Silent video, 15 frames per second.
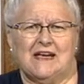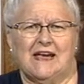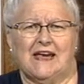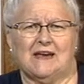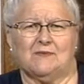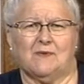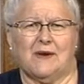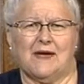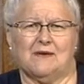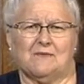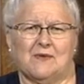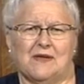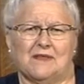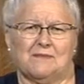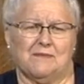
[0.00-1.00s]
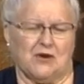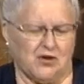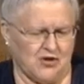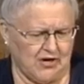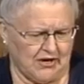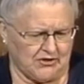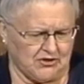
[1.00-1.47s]
It went with
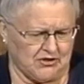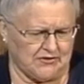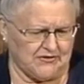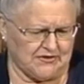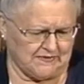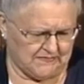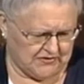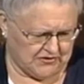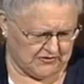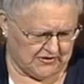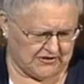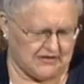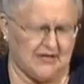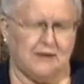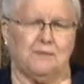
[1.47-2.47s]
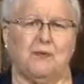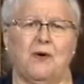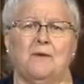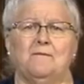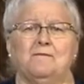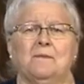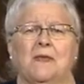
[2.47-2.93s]
Mary and Joseph to the
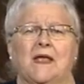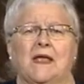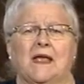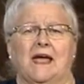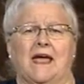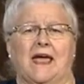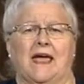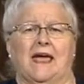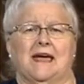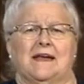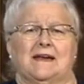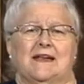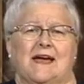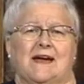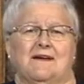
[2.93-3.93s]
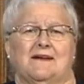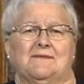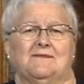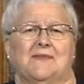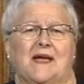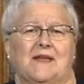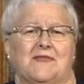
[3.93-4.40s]
temple, and
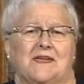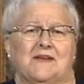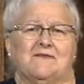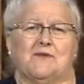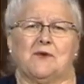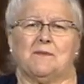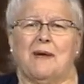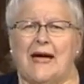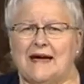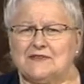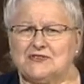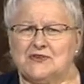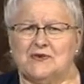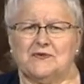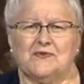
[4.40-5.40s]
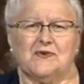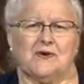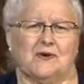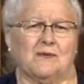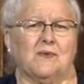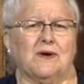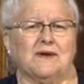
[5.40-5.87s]
um, I think for Passover
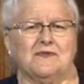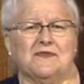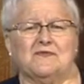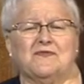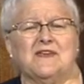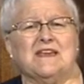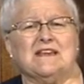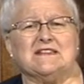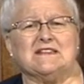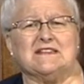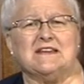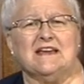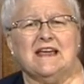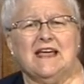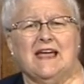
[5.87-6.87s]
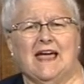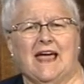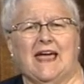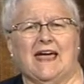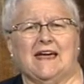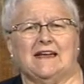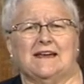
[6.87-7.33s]
or one of the feasts.
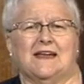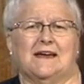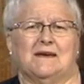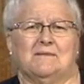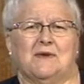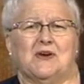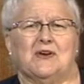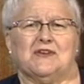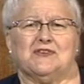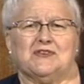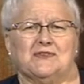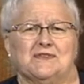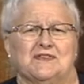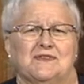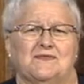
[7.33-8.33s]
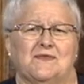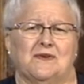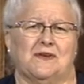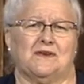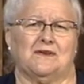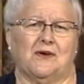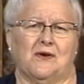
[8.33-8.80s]
And uh, Mary and Joseph
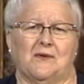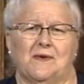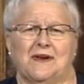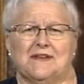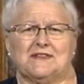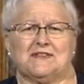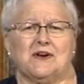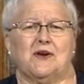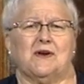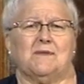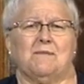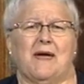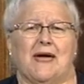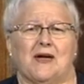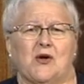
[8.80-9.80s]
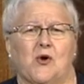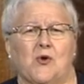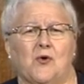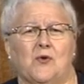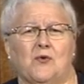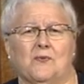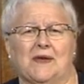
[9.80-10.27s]
had already started back
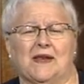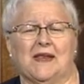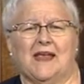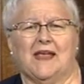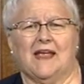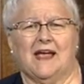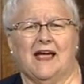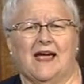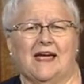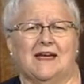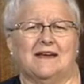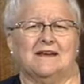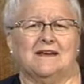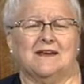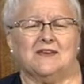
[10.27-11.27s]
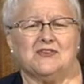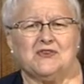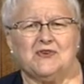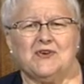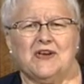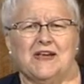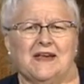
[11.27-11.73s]
home and and
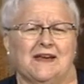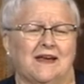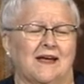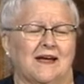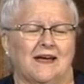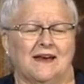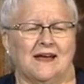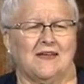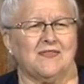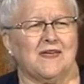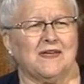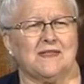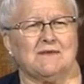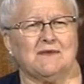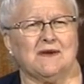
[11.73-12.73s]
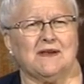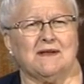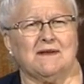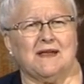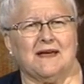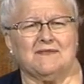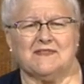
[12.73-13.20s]
journeying. And I think they were in
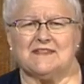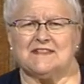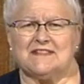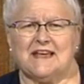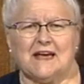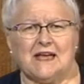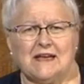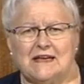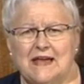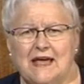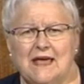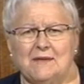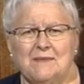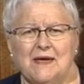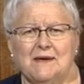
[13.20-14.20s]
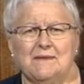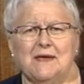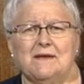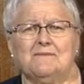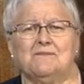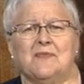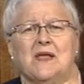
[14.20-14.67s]
uh, like the second day,
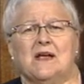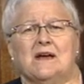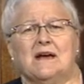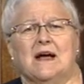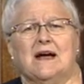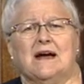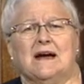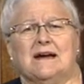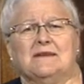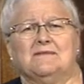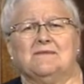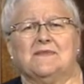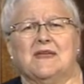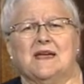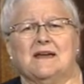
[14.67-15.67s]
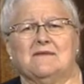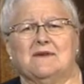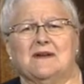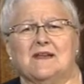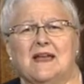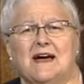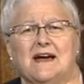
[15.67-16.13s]
maybe. Um, they
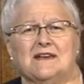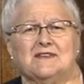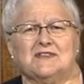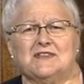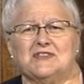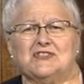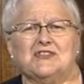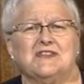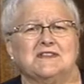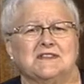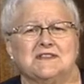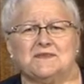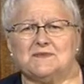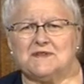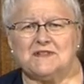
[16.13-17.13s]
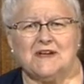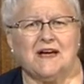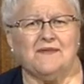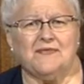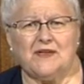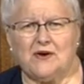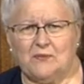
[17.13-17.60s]
realized that Jesus was
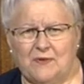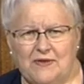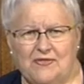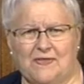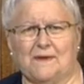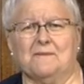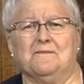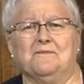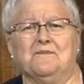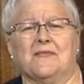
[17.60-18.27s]
not there with them.